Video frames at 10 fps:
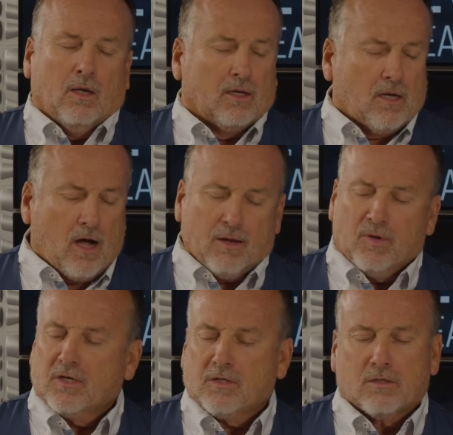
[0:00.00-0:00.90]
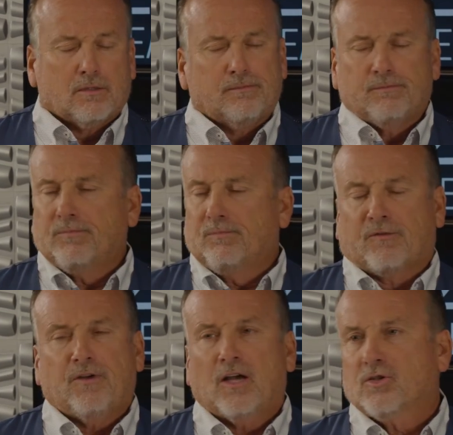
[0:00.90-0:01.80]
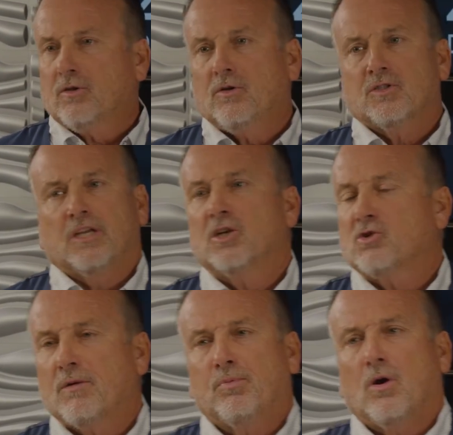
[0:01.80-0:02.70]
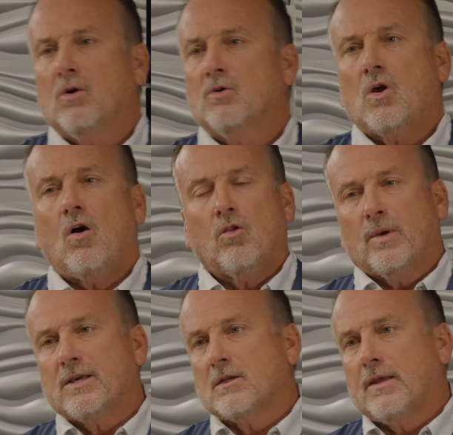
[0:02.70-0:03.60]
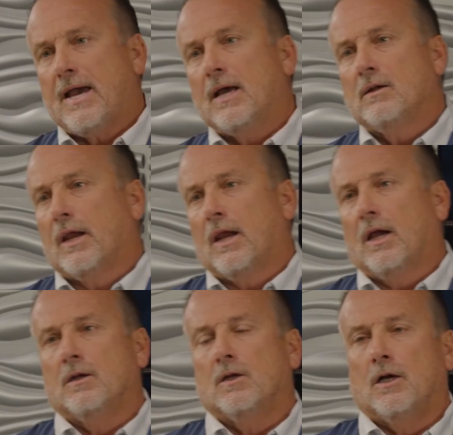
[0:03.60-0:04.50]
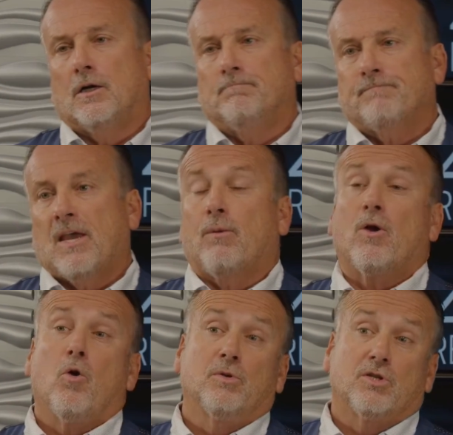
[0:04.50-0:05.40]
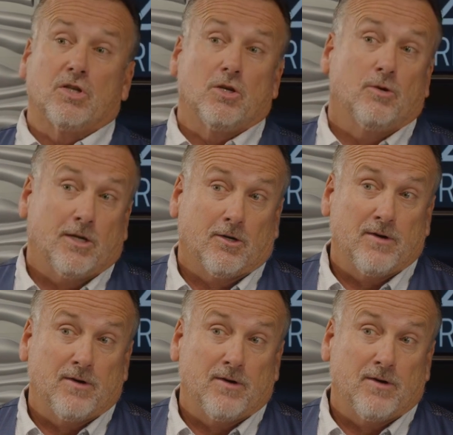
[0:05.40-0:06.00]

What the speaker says: Economists, professionals, industry pros, all the rest of that. And anyway, hope to see you here